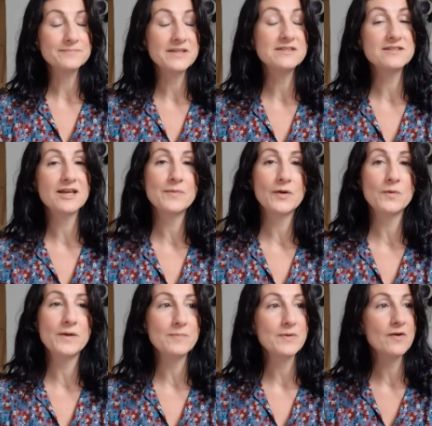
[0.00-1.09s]
It did take me a whole
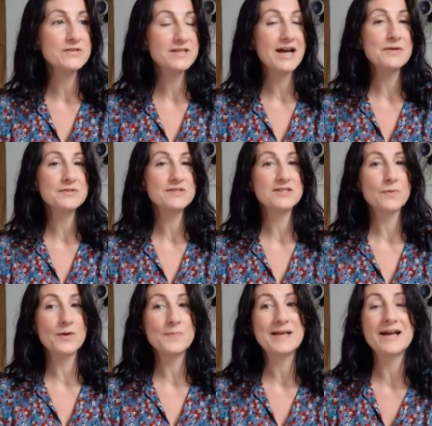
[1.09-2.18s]
week because the house is
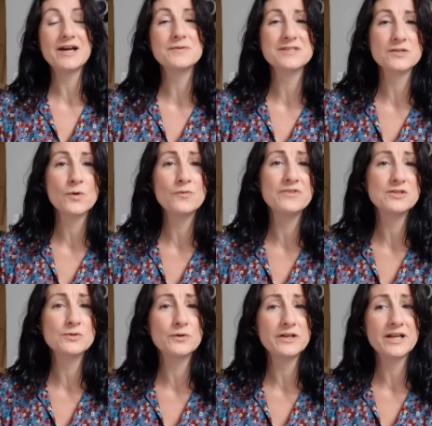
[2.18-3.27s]
quite a big house. It's called
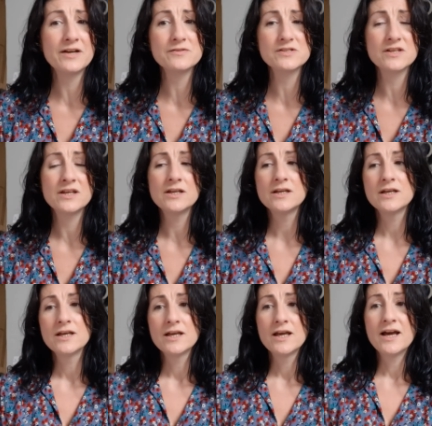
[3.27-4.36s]
Victorian house.
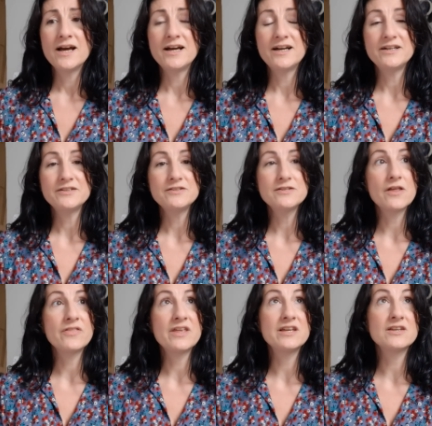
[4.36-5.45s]
And
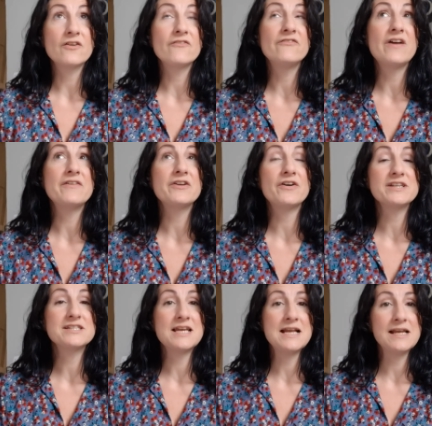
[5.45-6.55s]
there are very high
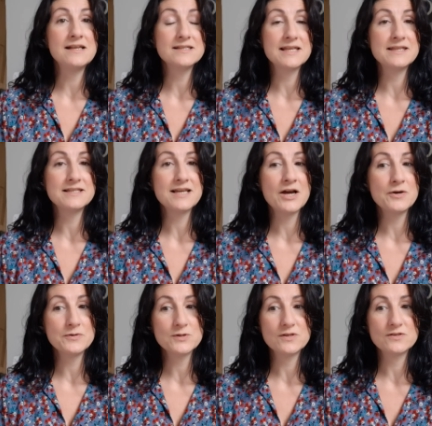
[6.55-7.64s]
ceilings in this
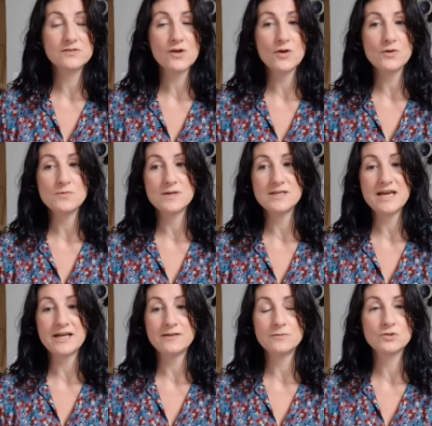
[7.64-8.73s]
house. So yeah,
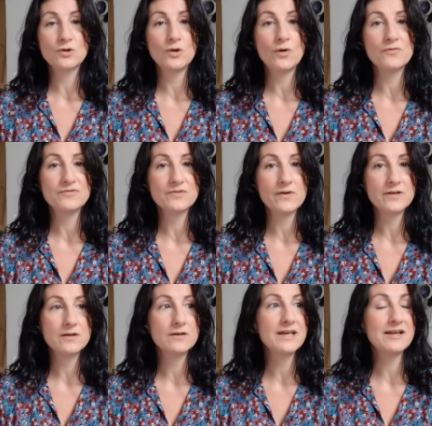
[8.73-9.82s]
it took a lot of
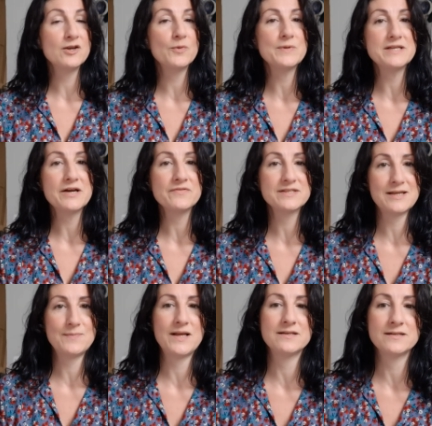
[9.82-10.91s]
getting up and down the
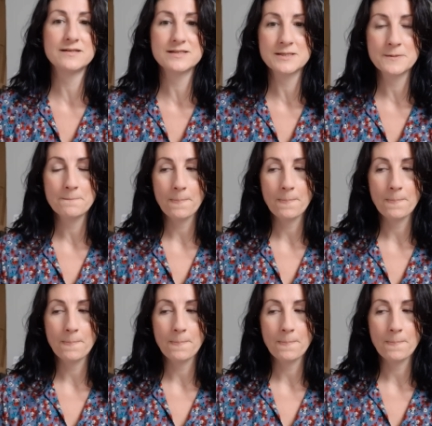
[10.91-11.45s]
step ladders.